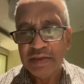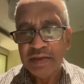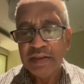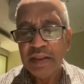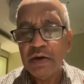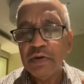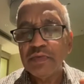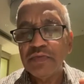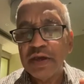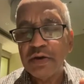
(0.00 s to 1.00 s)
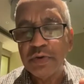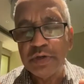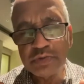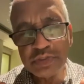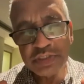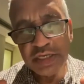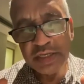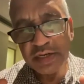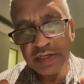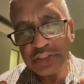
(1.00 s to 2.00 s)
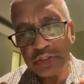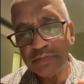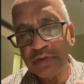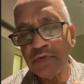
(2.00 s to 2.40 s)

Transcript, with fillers: now we are going to see in rest of the